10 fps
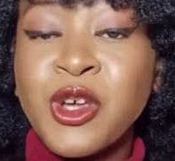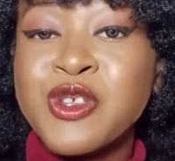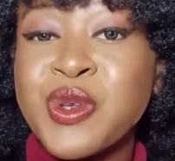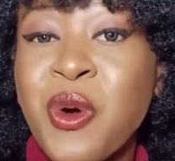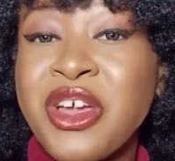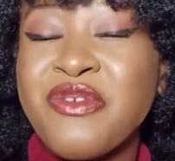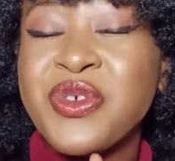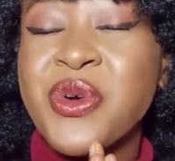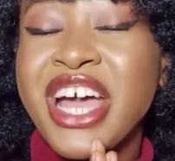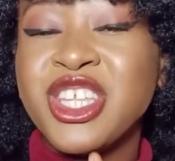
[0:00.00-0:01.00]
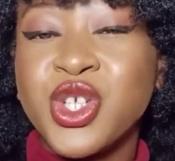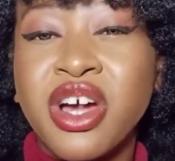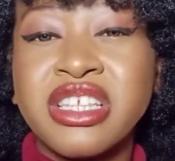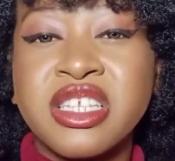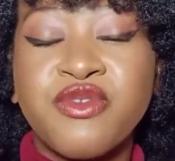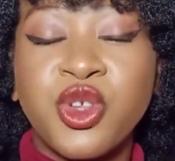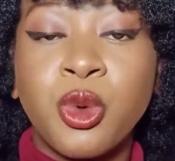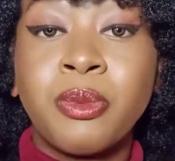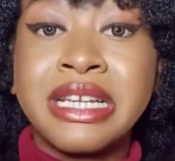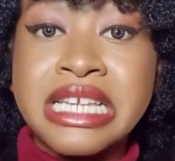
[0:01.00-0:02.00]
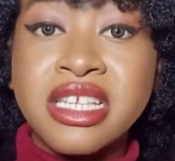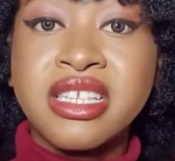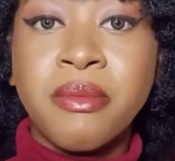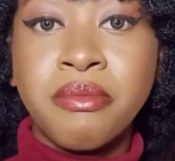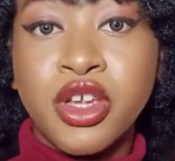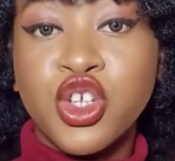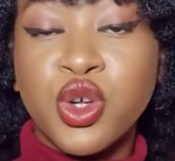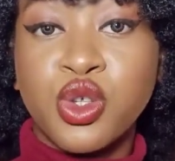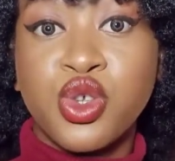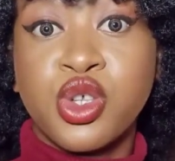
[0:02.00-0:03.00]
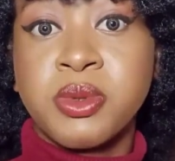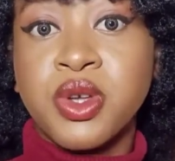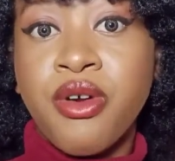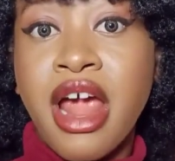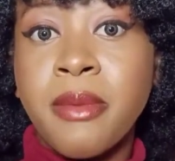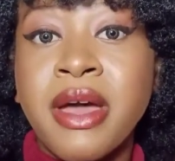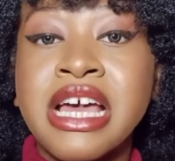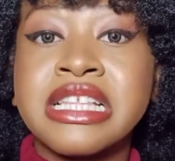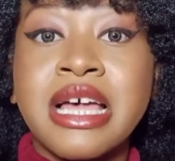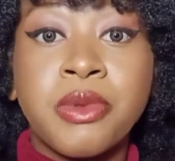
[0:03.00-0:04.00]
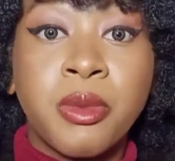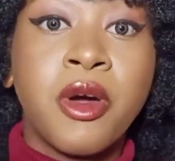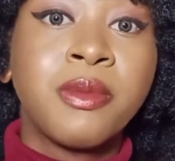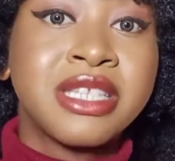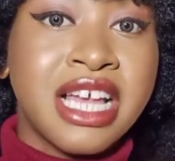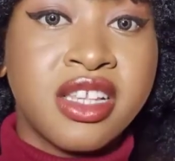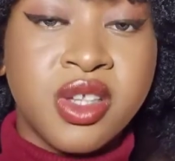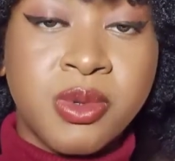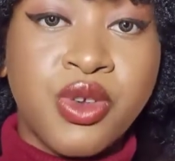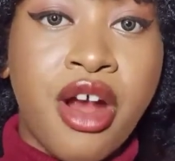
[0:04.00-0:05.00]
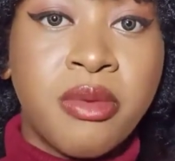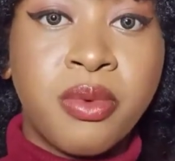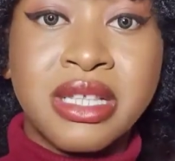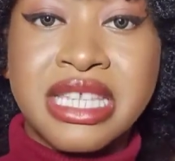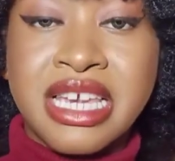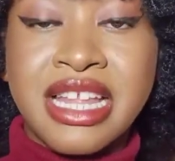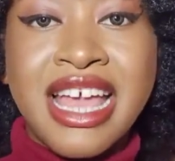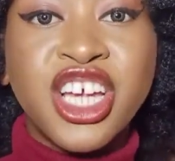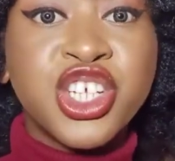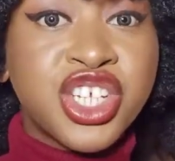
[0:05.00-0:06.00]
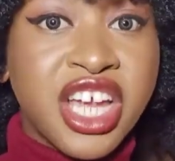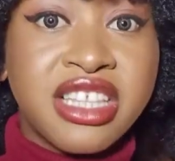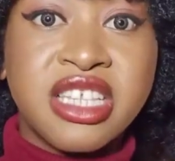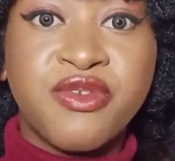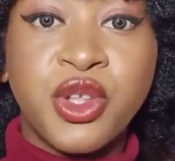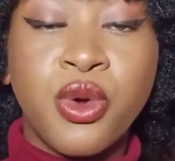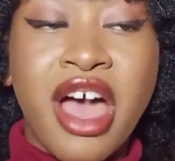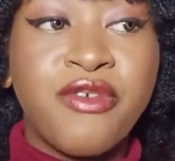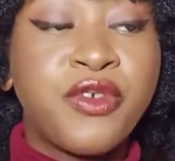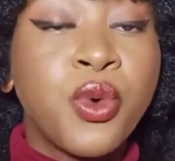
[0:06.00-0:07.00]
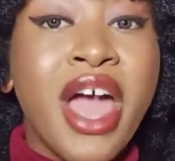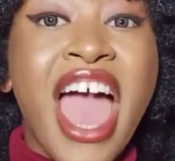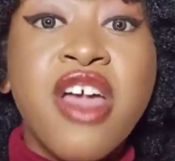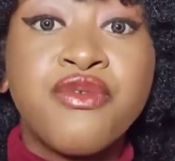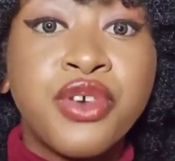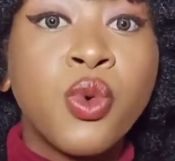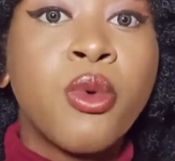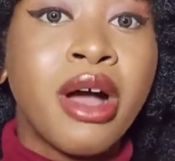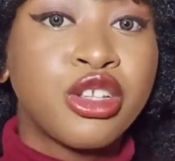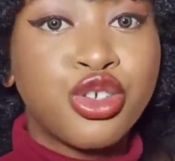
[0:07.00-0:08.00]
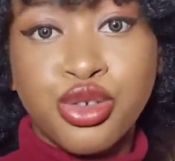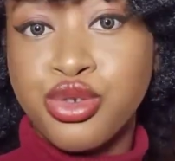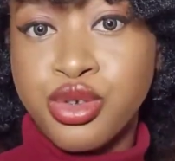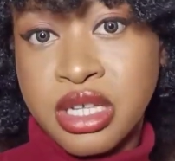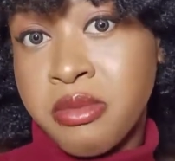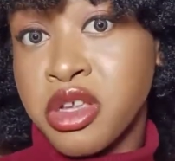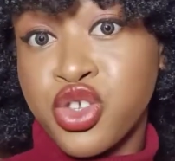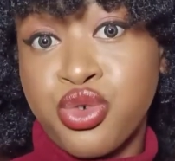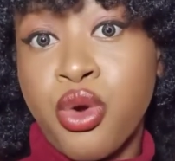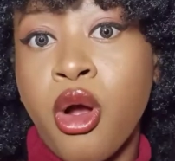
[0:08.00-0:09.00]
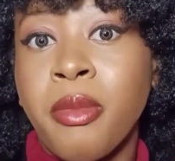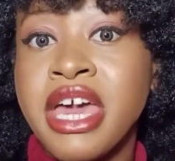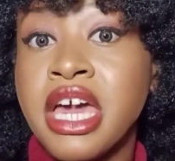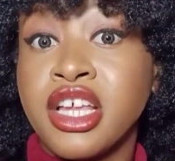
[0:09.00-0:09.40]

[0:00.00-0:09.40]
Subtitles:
So if you enjoyed this video, please make sure to subscribe, tap the bell beside the subscribe button, share this video. I feel every woman should use a menstrual cup.